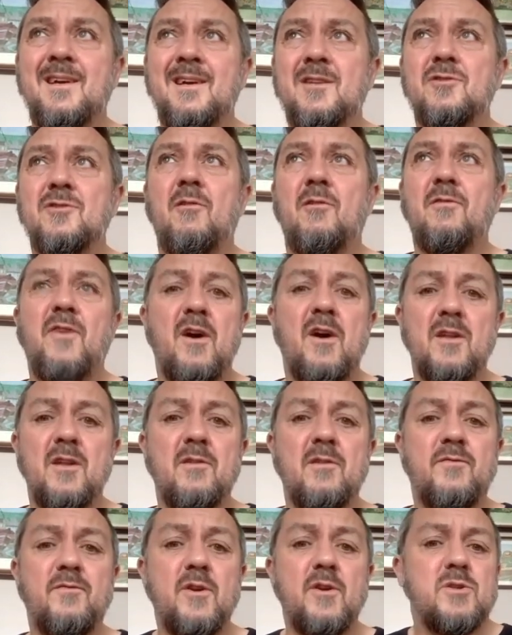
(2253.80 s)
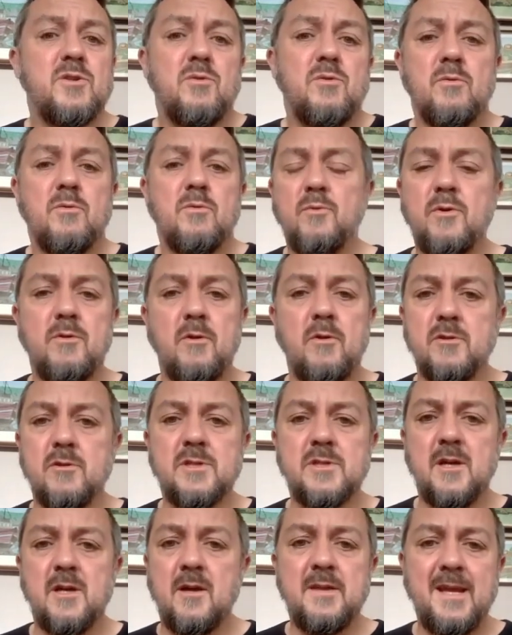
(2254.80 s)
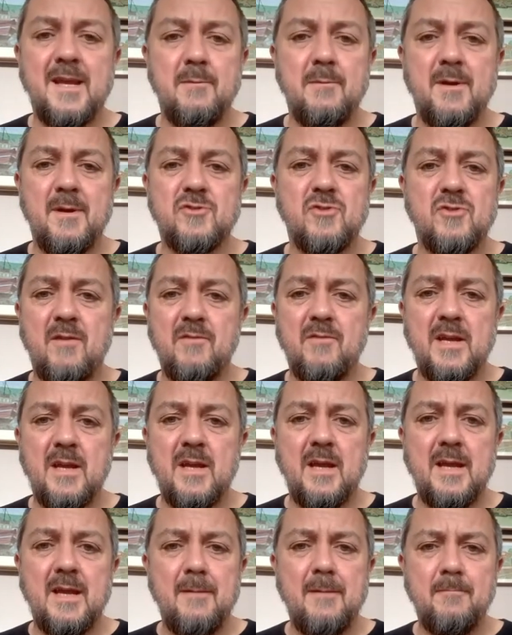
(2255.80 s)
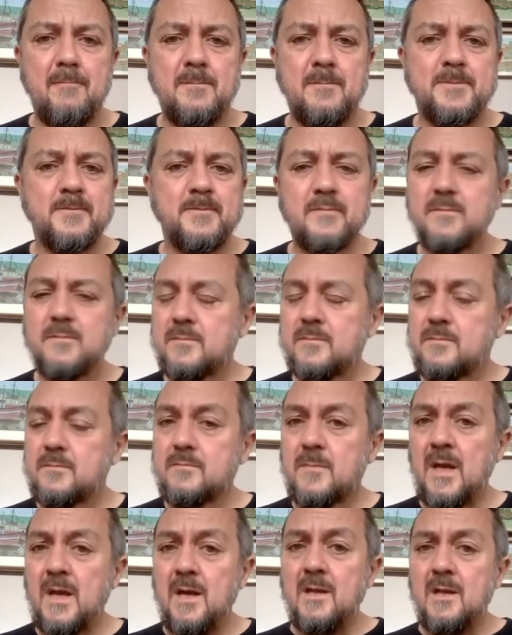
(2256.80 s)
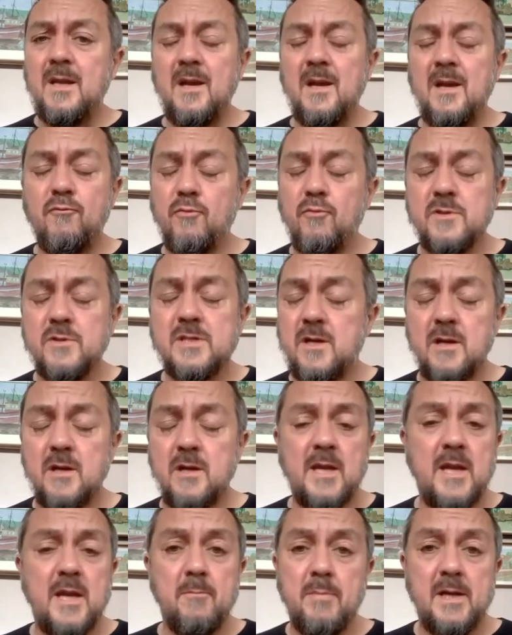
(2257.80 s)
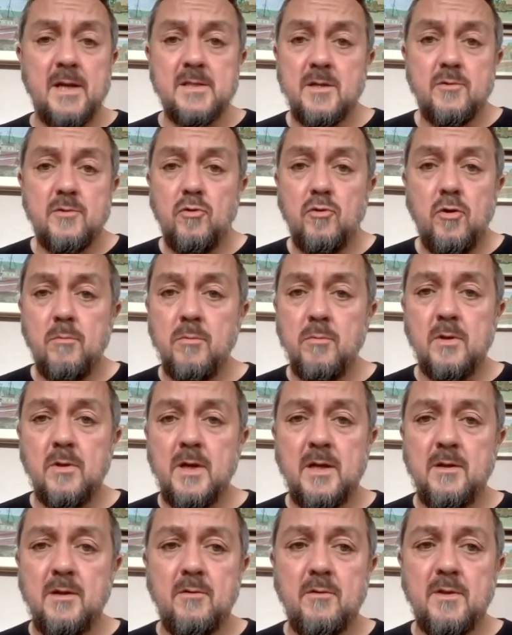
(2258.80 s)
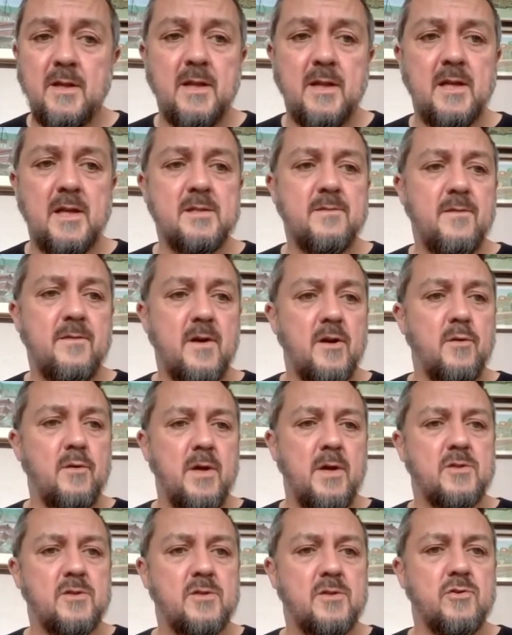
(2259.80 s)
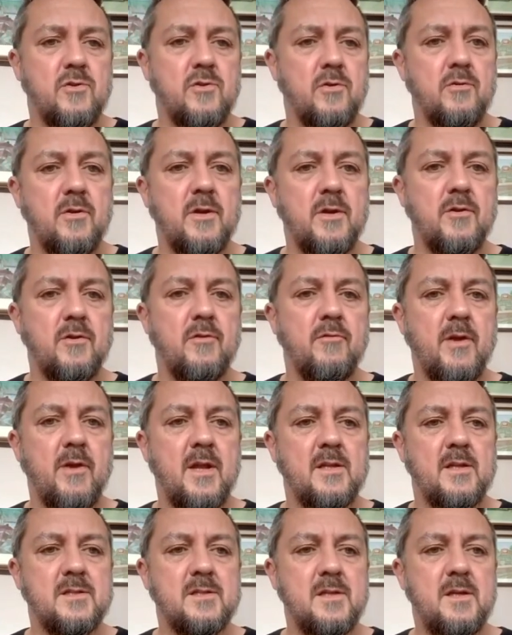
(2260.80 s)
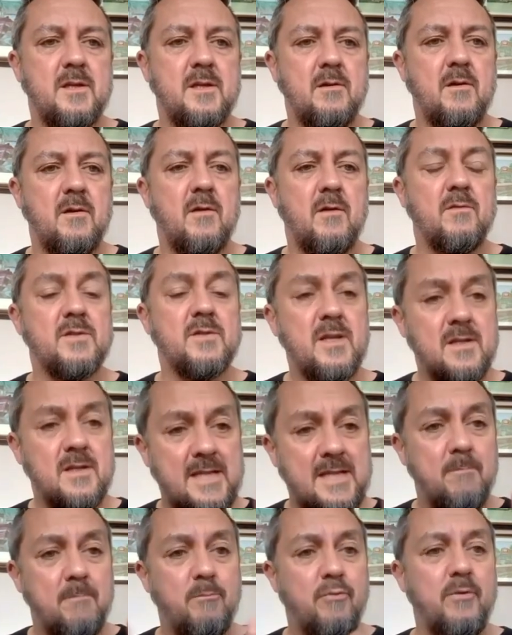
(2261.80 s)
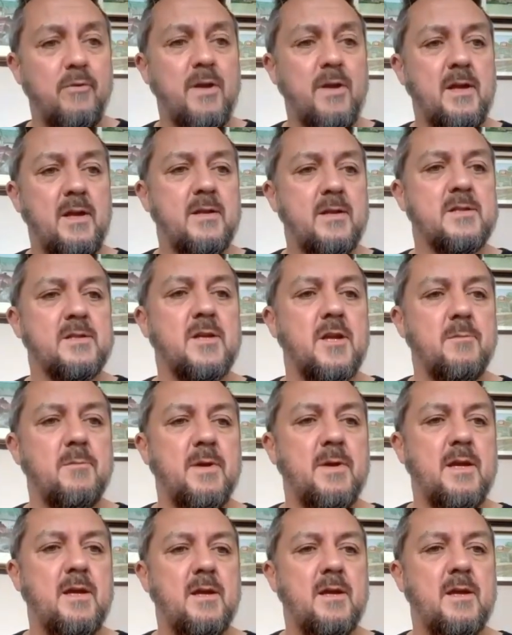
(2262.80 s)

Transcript: far in the future, we'll all start thinking about traveling again, and life will start getting back to normal. I don't think that's far away at all in all reality. Obviously, temporary, there's going to be